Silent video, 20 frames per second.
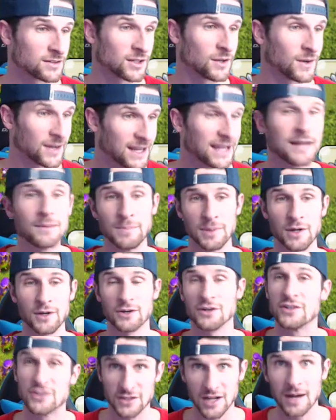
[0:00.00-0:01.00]
So again,
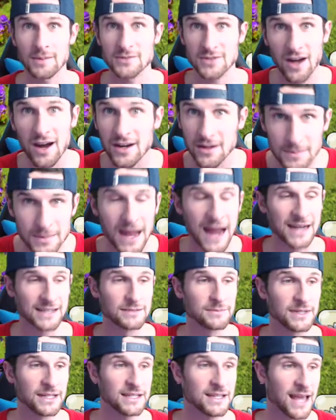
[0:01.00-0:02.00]
builder, stop talking back
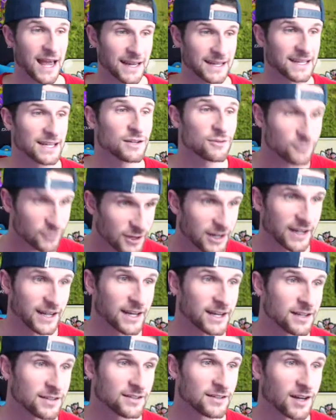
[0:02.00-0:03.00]
to me and get
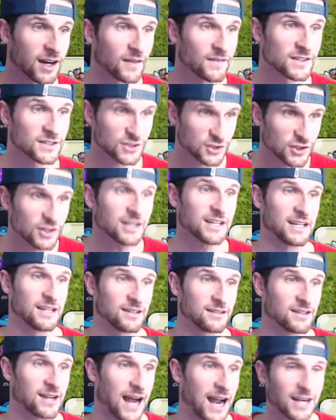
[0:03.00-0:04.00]
rid of this tree.